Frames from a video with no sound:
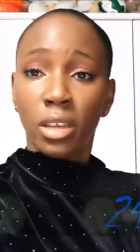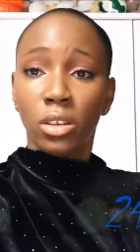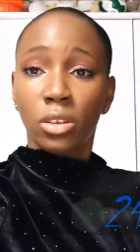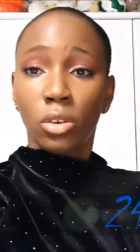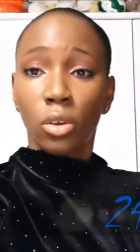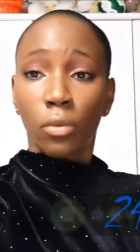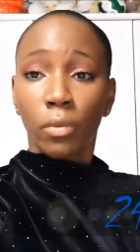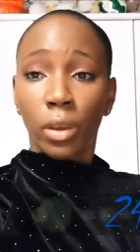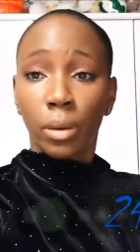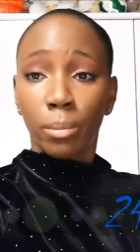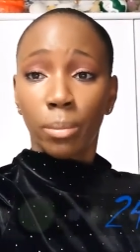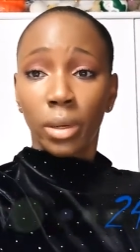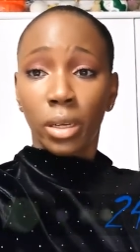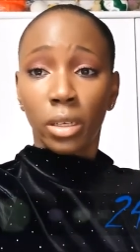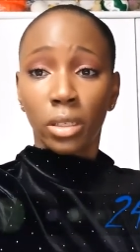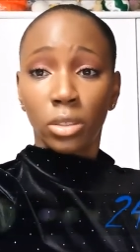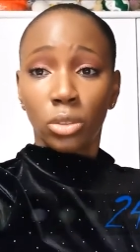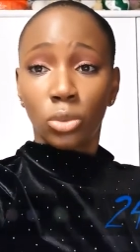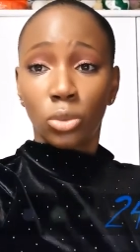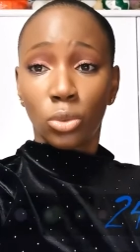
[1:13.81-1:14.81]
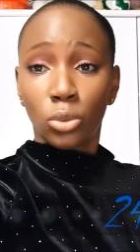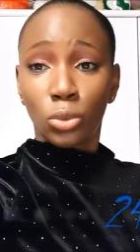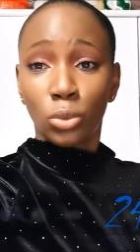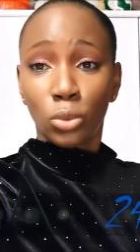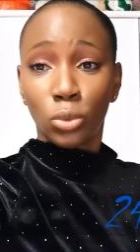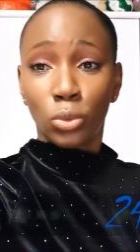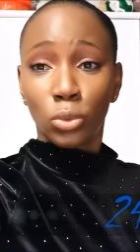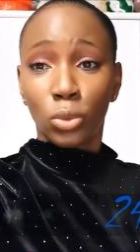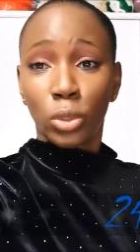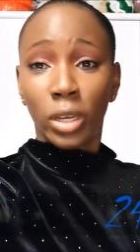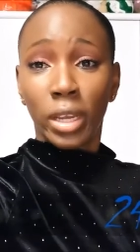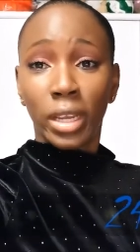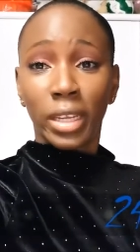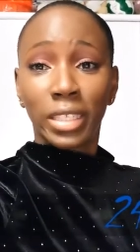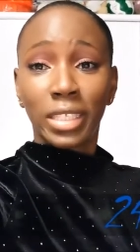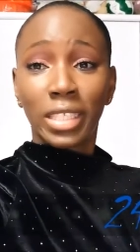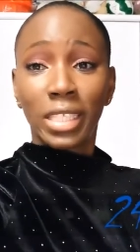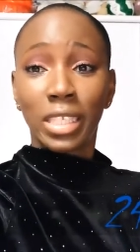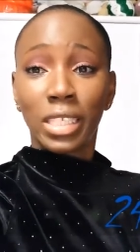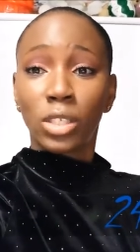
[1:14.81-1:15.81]
November
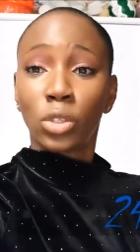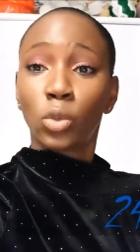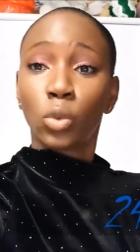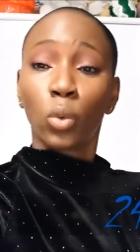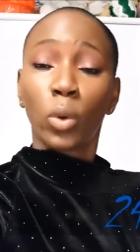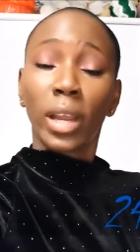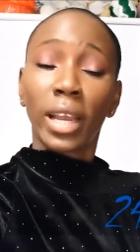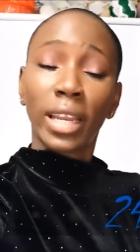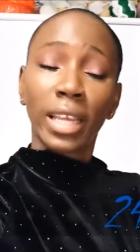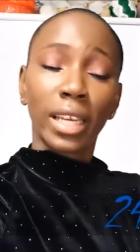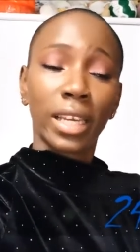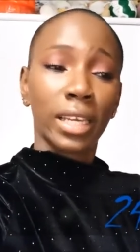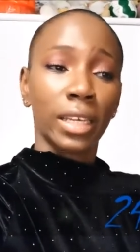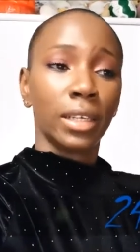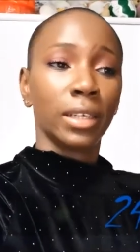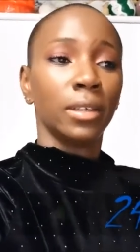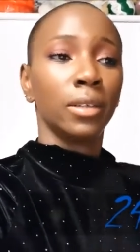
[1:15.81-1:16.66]
twenty twenty,